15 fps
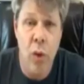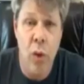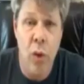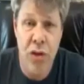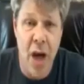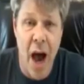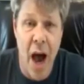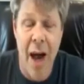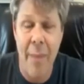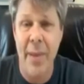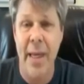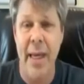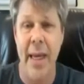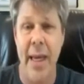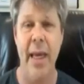
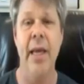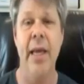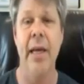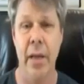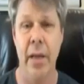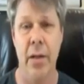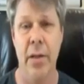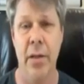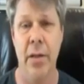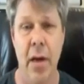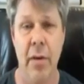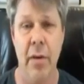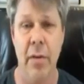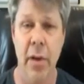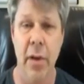stop kidding yourself.
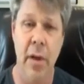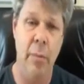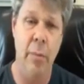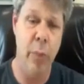Put